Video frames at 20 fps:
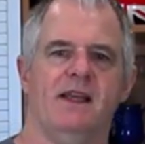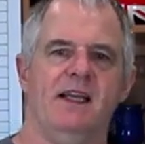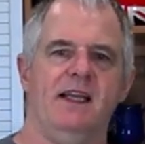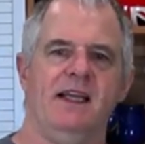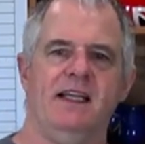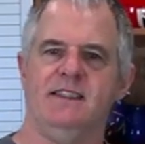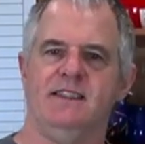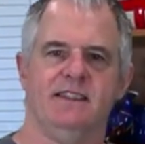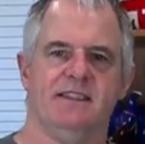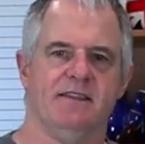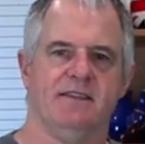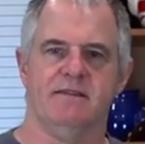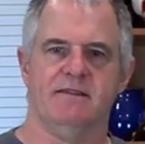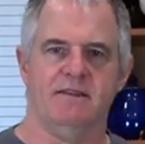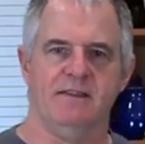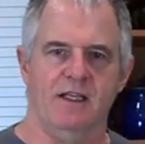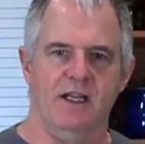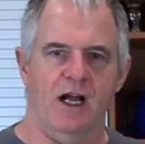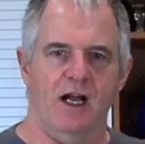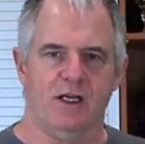It's
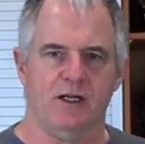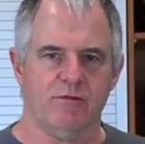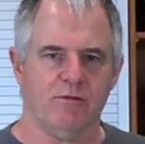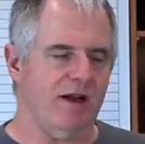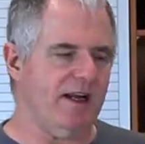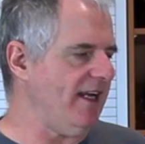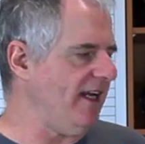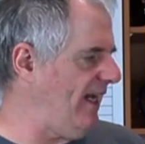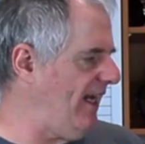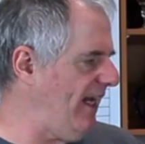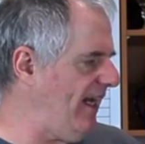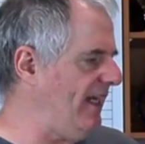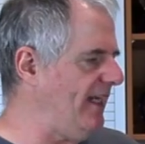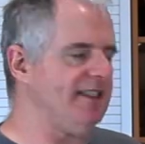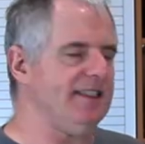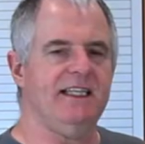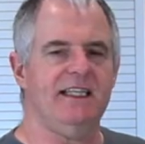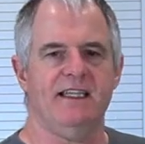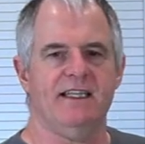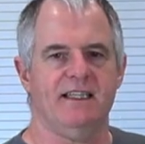a great
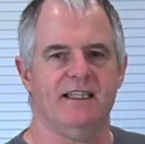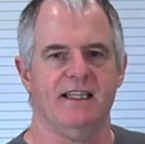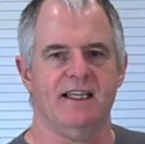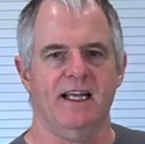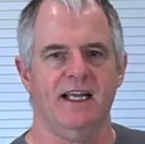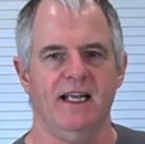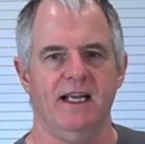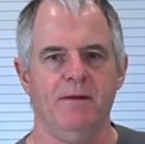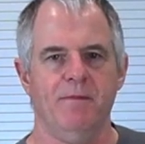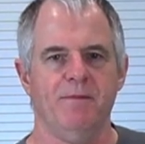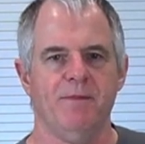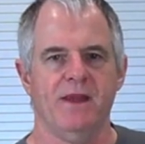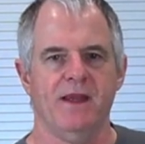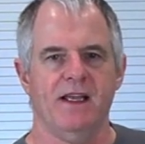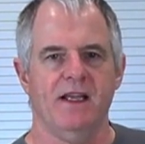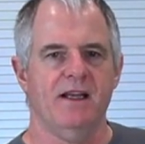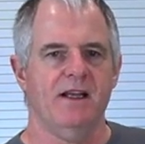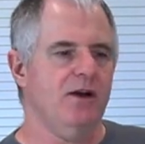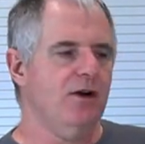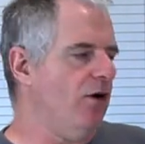easy thing.
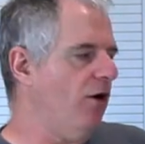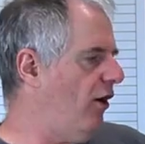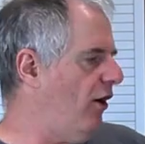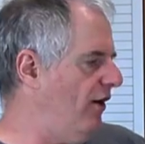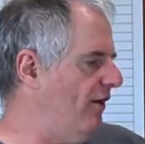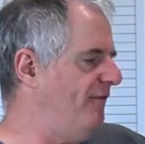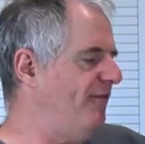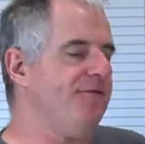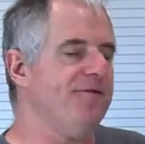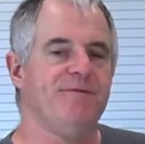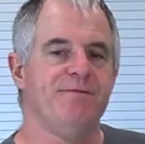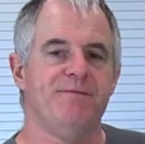I